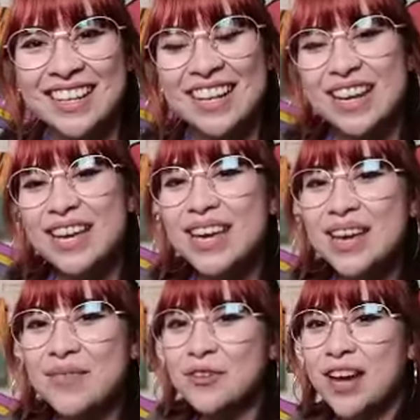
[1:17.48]

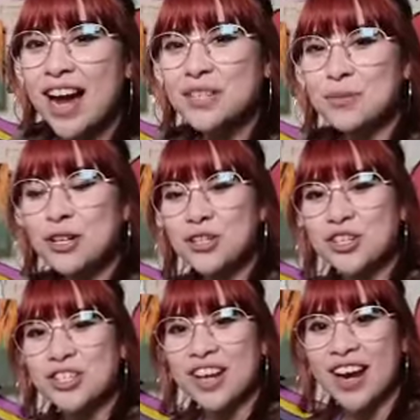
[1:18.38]
If you guys want to
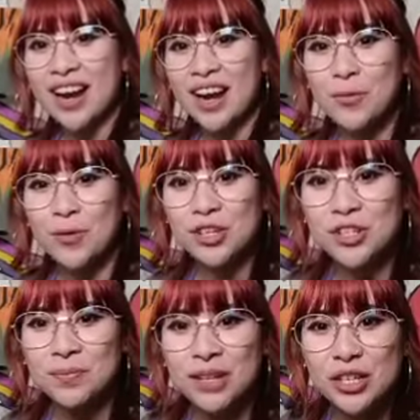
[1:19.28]
share what
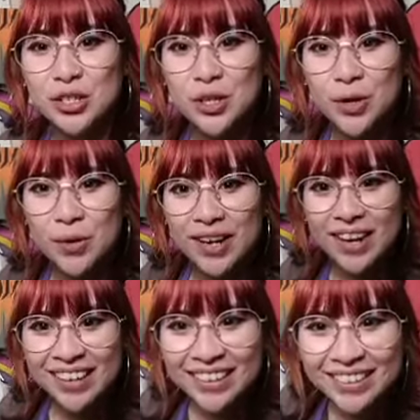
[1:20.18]
you've been
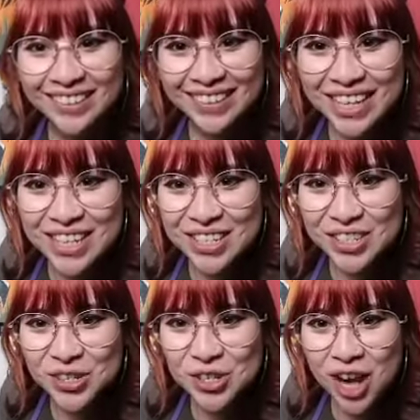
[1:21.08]
doing,
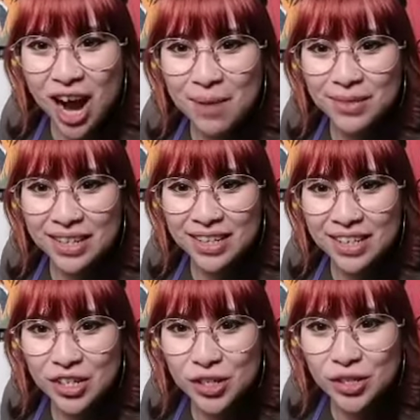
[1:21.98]

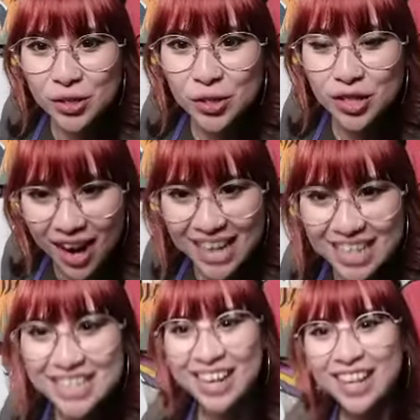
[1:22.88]
Shushama,
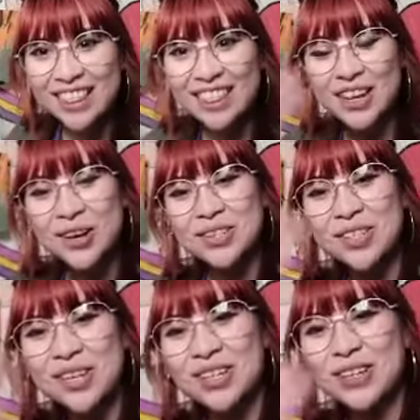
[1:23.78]
Shushant, hello
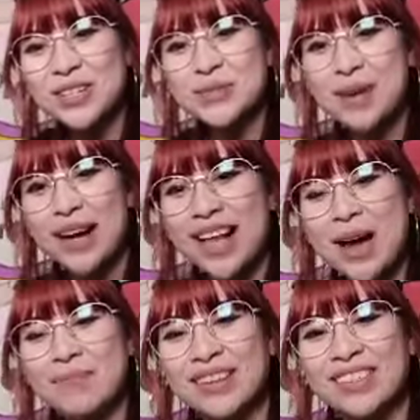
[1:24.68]
to you as well.
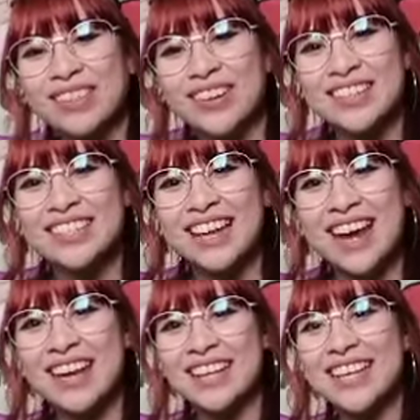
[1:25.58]
Happy
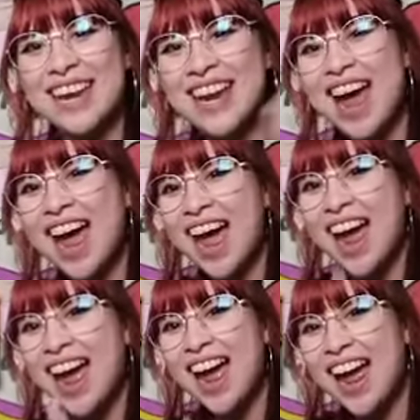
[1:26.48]
Thursday.
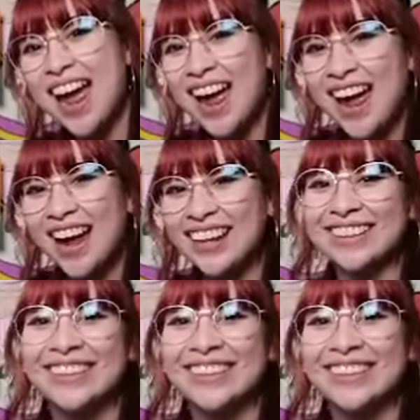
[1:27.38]
Yay!